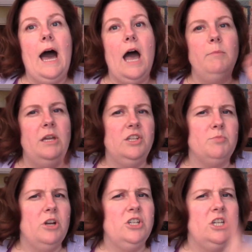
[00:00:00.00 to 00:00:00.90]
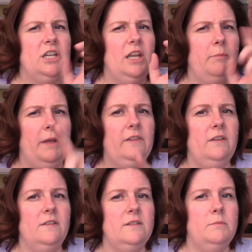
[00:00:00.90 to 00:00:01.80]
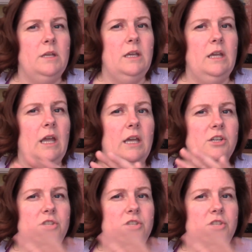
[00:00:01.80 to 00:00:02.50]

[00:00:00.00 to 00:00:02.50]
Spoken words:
I made a spreadsheet. It makes sense to me.